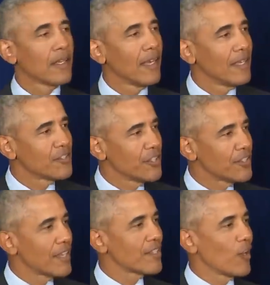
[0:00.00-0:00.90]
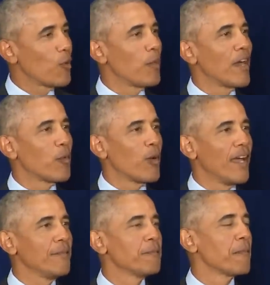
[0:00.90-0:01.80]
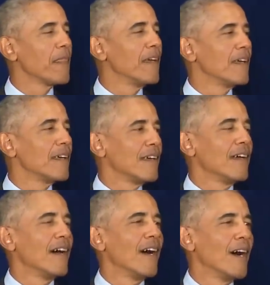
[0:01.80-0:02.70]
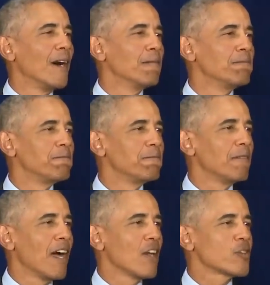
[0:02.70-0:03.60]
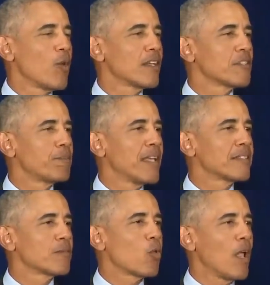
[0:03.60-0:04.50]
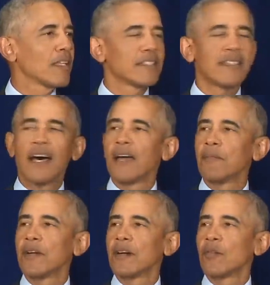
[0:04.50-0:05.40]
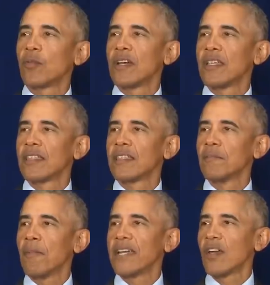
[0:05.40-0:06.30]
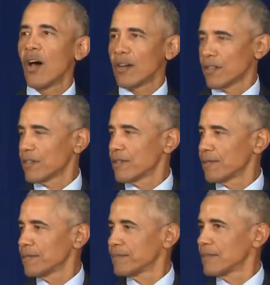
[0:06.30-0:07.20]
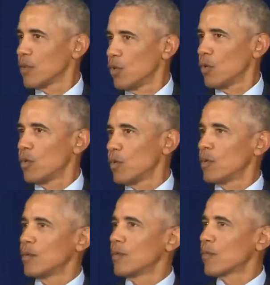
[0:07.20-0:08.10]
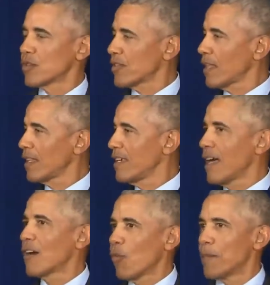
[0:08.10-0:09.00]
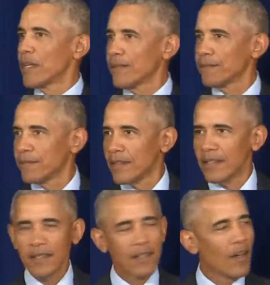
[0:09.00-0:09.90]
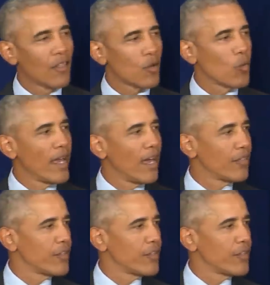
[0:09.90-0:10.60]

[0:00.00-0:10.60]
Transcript: And she says hello, by the way. Uh, I also wanted to spend some quality time with my daughters, who were suddenly young women on their way out the